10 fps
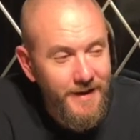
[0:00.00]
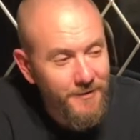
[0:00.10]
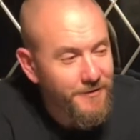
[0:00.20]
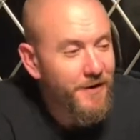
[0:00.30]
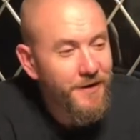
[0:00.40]
It
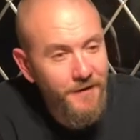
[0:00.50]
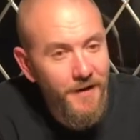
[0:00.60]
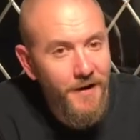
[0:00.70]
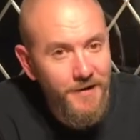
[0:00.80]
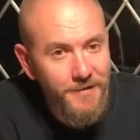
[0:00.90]
was very
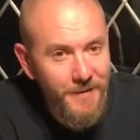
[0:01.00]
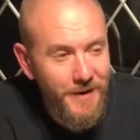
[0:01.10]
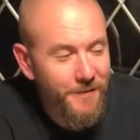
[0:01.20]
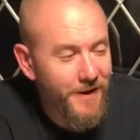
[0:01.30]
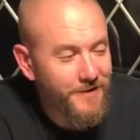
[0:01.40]
fast when
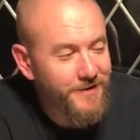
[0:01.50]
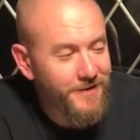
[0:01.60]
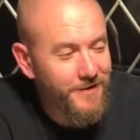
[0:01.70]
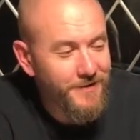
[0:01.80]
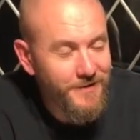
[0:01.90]
it went to
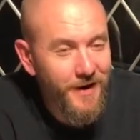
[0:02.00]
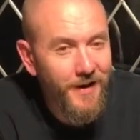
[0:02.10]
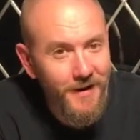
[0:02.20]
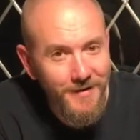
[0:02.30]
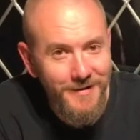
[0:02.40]
the
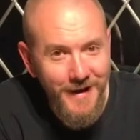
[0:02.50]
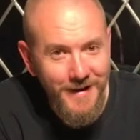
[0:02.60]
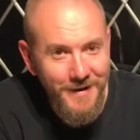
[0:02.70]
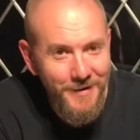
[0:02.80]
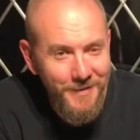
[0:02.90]
start, and I was getting a
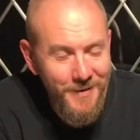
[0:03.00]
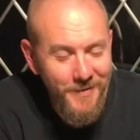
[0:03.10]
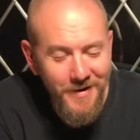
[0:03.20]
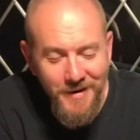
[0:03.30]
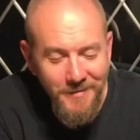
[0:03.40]
little bit
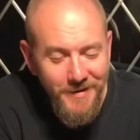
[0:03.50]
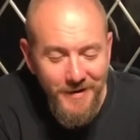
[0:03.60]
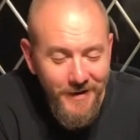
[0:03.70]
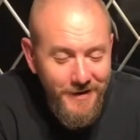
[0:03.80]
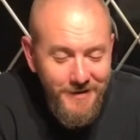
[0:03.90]
worried, but
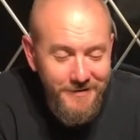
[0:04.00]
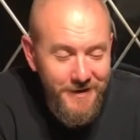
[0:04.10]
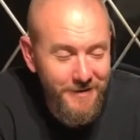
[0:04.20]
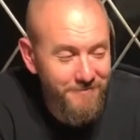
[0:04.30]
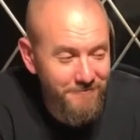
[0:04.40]
no,
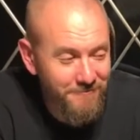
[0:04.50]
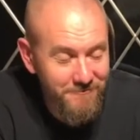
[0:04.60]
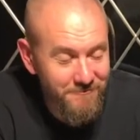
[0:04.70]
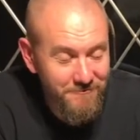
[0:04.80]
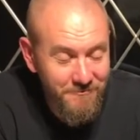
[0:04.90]
it
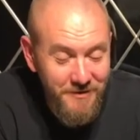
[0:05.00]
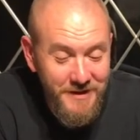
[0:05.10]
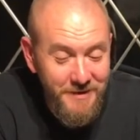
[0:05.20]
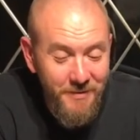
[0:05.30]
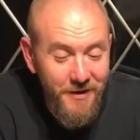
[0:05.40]

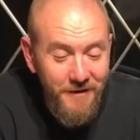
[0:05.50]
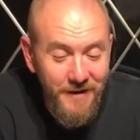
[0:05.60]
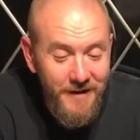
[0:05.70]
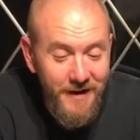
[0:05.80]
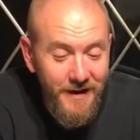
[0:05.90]
printed
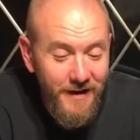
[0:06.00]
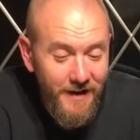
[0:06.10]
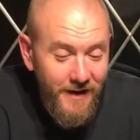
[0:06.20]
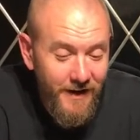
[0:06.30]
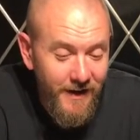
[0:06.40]
perfectly.
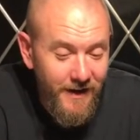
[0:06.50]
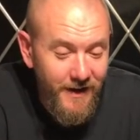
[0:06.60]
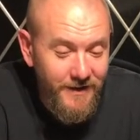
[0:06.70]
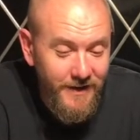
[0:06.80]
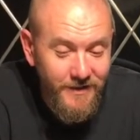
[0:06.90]

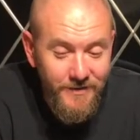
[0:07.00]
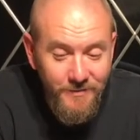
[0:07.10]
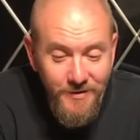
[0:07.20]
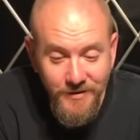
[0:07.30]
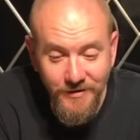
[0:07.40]
Adhesion
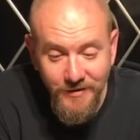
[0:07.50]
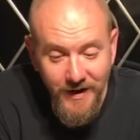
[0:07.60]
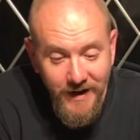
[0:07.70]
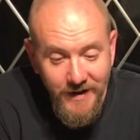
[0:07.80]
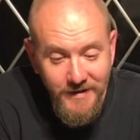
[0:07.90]
was
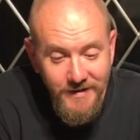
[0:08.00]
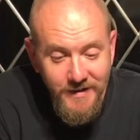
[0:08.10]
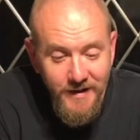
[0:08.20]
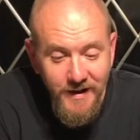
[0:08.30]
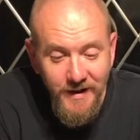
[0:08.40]
great.
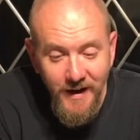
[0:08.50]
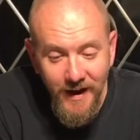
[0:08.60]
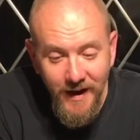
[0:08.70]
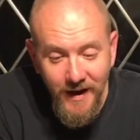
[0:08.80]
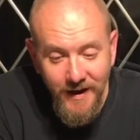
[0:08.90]

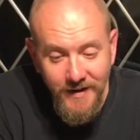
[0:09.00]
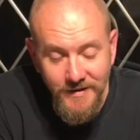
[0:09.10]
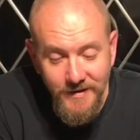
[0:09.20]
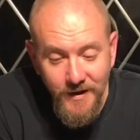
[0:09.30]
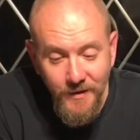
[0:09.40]
It
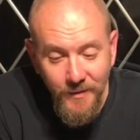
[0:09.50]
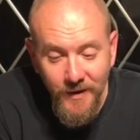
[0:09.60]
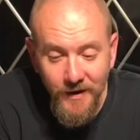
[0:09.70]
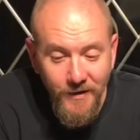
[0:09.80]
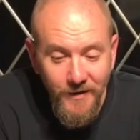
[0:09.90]
stuck
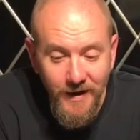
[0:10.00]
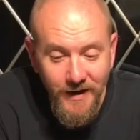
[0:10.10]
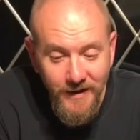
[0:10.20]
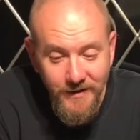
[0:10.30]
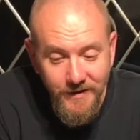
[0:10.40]
well,
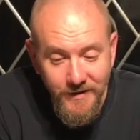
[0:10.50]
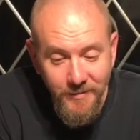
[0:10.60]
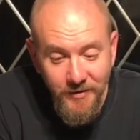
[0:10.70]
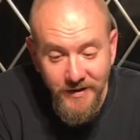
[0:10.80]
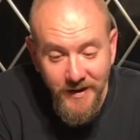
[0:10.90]
and the
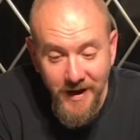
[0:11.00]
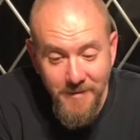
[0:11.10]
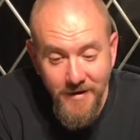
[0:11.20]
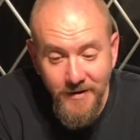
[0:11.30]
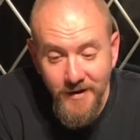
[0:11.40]
print came
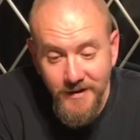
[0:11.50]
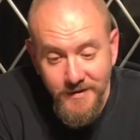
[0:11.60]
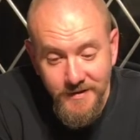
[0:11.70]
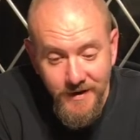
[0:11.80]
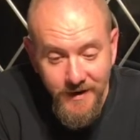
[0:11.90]
out nice.